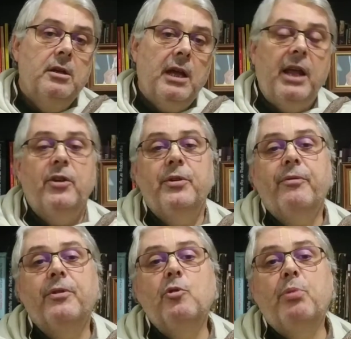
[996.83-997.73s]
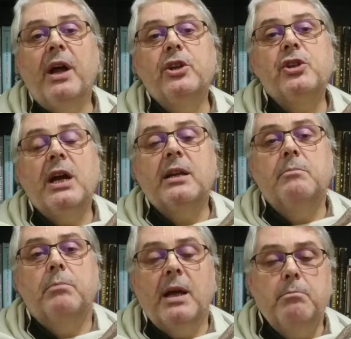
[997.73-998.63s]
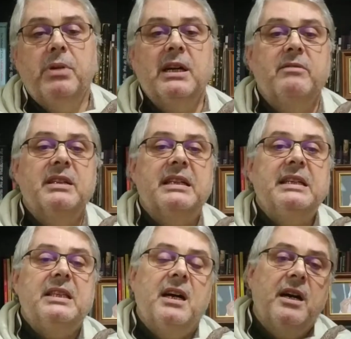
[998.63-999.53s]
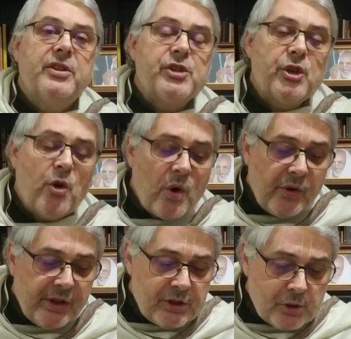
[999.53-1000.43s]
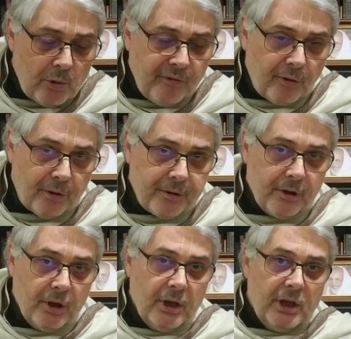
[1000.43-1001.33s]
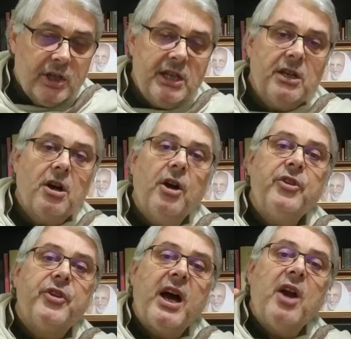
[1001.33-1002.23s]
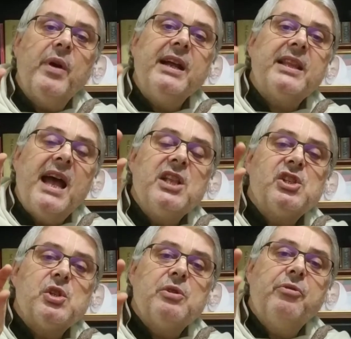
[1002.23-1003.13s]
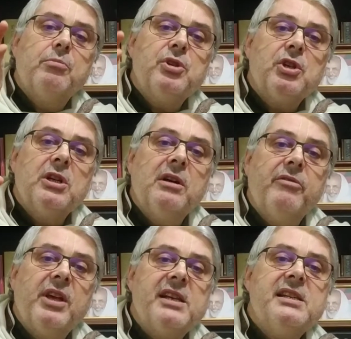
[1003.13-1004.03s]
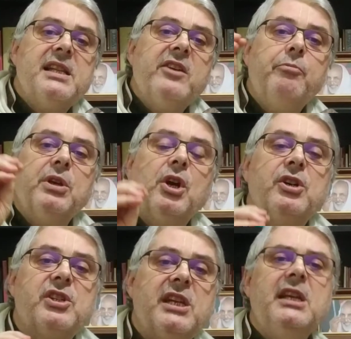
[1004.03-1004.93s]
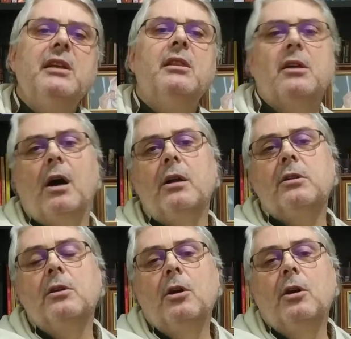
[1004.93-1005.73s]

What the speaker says: and the different Upanishads and Bhagavad Gita, and so on and so forth. He got direct answer from Srila Vyasadeva because he thought